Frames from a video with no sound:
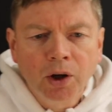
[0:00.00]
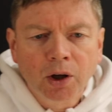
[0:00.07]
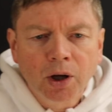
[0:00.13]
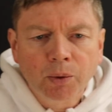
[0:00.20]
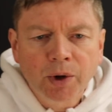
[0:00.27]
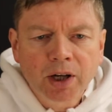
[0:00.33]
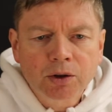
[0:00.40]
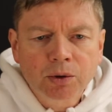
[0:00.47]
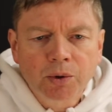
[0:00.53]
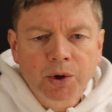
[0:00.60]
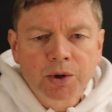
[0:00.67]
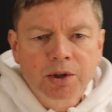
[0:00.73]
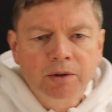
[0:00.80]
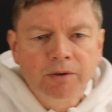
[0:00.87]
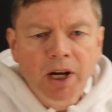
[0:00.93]
Go out
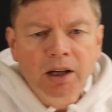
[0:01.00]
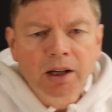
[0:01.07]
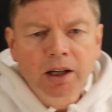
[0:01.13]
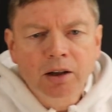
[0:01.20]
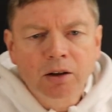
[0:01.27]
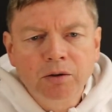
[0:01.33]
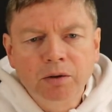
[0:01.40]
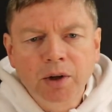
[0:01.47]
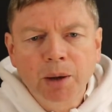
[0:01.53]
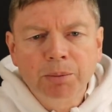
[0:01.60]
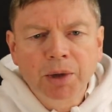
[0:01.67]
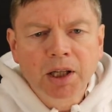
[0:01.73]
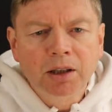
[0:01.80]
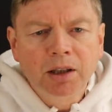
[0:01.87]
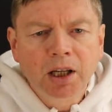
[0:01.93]
towards the valley of
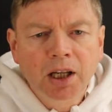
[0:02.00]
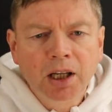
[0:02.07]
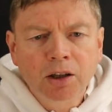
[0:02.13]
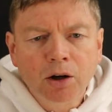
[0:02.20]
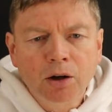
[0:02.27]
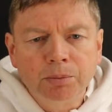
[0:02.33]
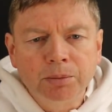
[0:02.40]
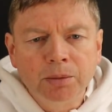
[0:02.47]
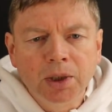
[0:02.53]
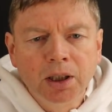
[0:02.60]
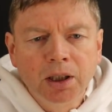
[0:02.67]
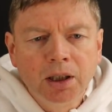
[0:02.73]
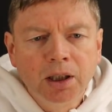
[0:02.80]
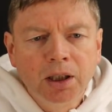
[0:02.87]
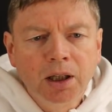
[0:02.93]
Ben Hinnom,
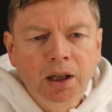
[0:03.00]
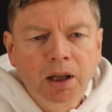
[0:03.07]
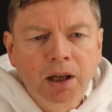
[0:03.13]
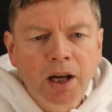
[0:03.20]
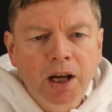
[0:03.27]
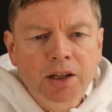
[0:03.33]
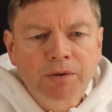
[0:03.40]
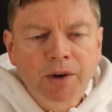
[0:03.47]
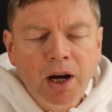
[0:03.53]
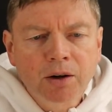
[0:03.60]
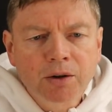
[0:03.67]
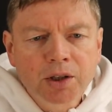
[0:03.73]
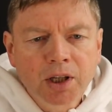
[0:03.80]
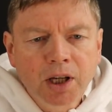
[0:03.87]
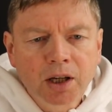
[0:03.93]
as far
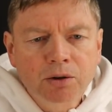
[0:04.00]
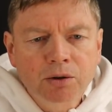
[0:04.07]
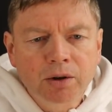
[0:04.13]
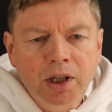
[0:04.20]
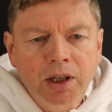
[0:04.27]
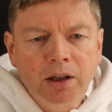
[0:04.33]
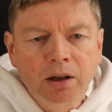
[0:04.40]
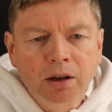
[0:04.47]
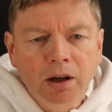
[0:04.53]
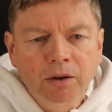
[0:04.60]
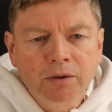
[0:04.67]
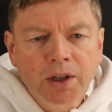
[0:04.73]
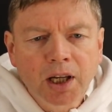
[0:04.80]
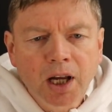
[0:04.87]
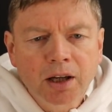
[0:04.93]
as the entry
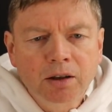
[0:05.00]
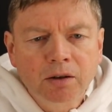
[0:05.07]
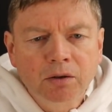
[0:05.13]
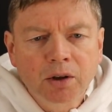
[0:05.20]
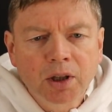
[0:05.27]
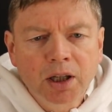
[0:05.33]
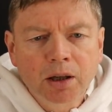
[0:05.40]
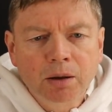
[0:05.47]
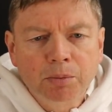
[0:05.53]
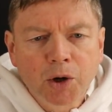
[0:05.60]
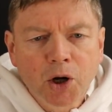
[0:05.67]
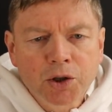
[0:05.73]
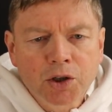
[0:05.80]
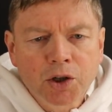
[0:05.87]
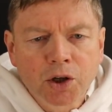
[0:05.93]
of the gate of the
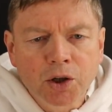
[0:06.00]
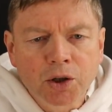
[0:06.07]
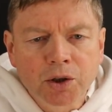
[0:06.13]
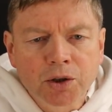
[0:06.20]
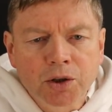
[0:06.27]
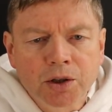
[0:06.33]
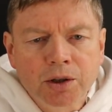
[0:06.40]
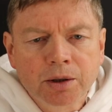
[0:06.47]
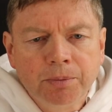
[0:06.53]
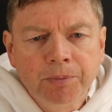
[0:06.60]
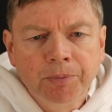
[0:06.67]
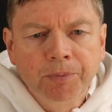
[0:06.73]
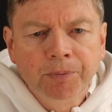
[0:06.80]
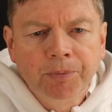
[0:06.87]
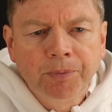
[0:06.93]
potsherds.
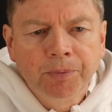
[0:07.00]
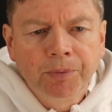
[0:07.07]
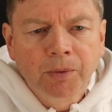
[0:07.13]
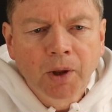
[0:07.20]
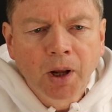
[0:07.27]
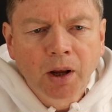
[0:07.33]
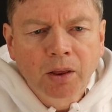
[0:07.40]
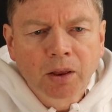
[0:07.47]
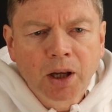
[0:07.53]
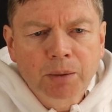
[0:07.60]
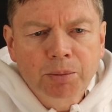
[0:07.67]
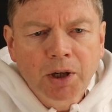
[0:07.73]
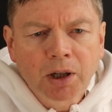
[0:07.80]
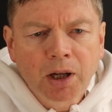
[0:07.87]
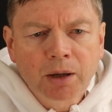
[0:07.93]
There
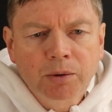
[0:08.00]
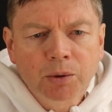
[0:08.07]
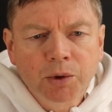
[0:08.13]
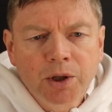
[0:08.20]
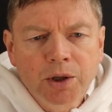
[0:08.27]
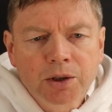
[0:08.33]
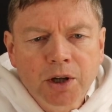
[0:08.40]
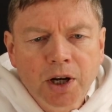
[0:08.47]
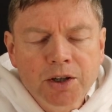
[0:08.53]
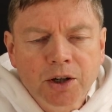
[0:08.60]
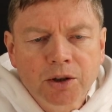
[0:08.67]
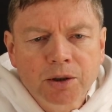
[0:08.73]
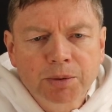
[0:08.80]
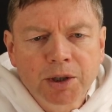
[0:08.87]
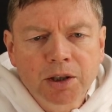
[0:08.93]
proclaim the words I
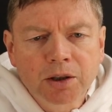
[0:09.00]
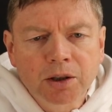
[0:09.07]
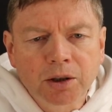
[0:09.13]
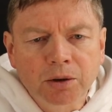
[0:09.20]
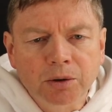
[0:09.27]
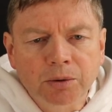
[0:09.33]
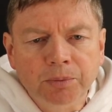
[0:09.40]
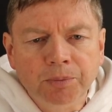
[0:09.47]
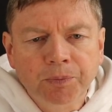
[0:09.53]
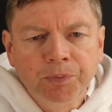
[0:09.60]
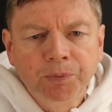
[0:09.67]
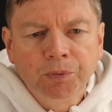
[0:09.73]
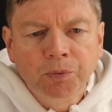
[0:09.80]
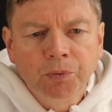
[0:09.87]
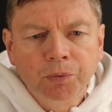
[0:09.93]
shall speak to you.
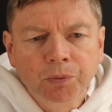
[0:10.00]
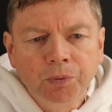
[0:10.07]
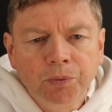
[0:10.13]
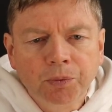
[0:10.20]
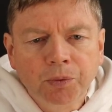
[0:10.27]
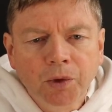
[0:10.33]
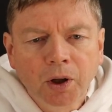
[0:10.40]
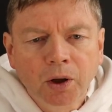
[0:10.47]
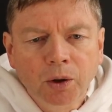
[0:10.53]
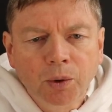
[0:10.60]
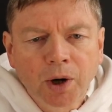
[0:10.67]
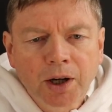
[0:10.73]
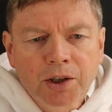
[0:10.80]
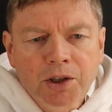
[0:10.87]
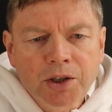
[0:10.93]

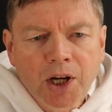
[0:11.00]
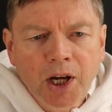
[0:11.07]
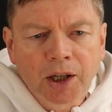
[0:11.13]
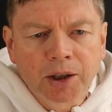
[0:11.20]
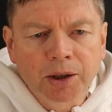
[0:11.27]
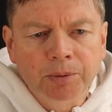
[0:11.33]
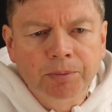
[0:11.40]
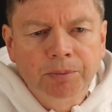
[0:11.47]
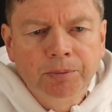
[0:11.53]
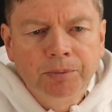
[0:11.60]
You are to say,